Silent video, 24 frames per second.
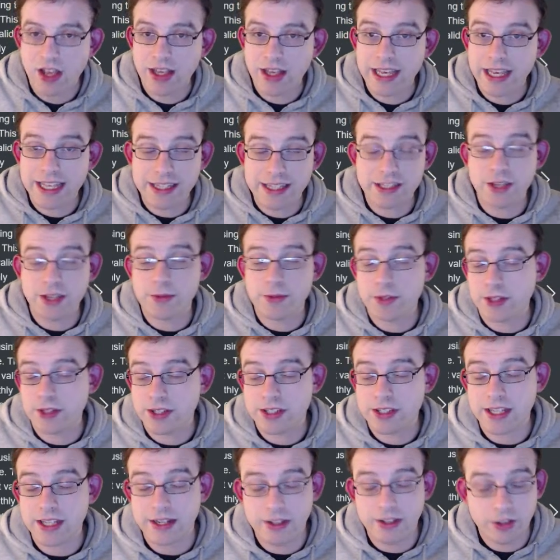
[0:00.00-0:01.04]
in terms of the
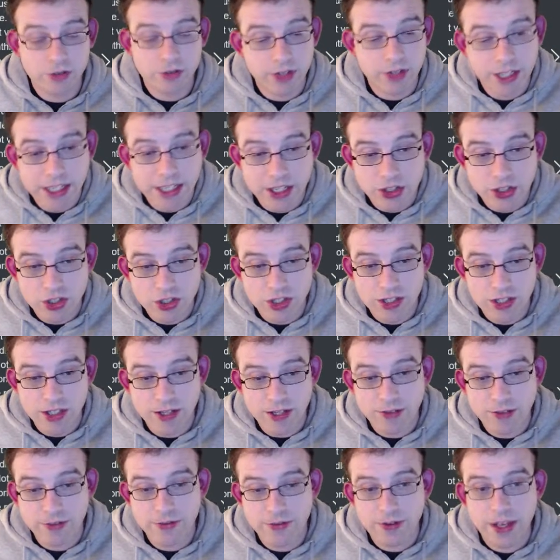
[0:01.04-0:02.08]
Cryengine
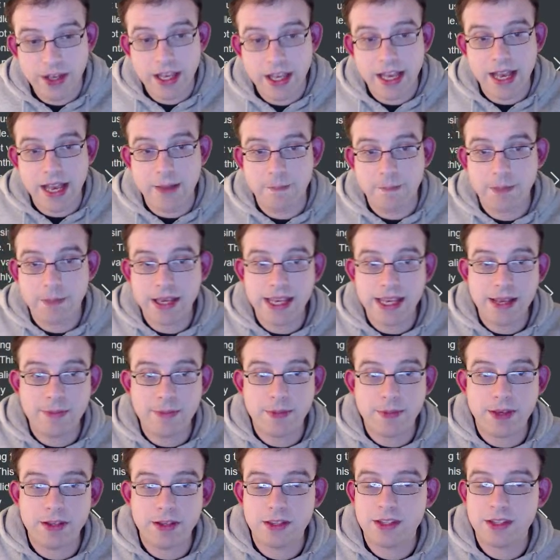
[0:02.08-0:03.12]
stuff, and B,
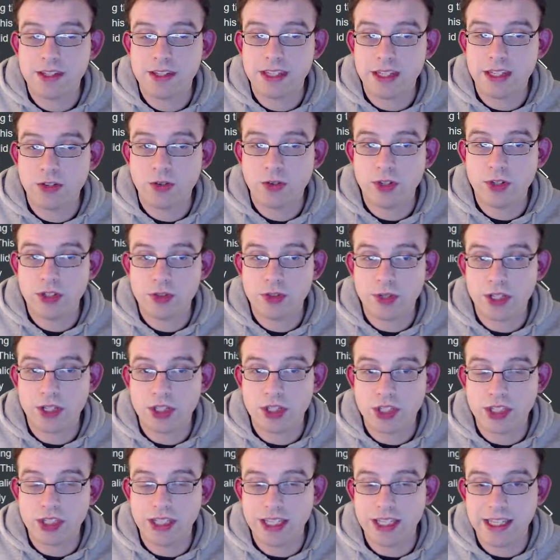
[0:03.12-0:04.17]
because in order to
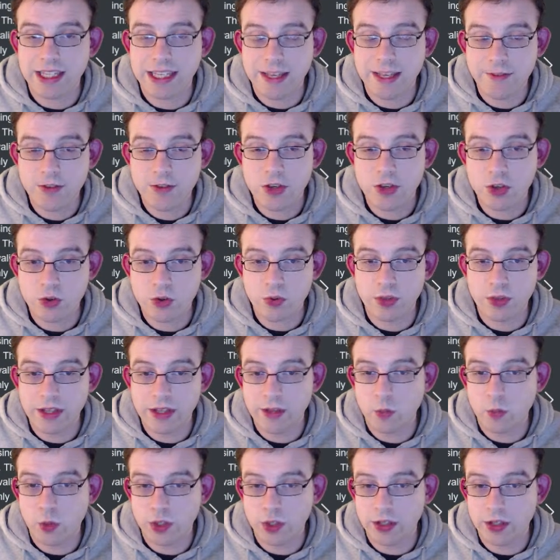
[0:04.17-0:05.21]
actually give you
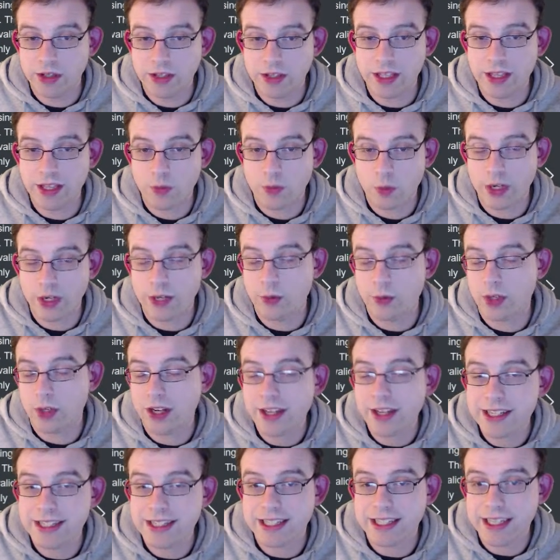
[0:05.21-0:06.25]
what I would
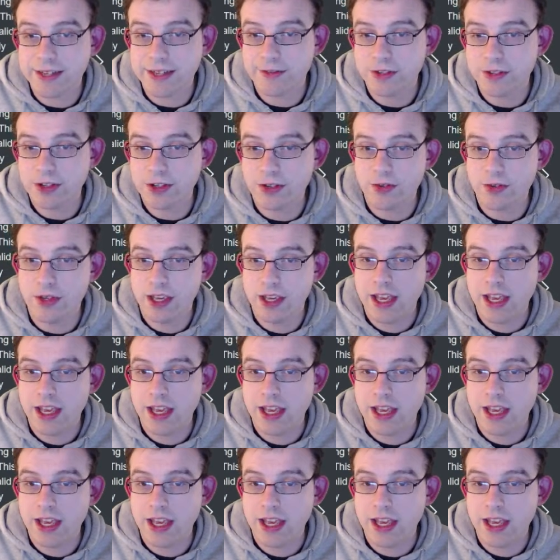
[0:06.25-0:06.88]
like to give you,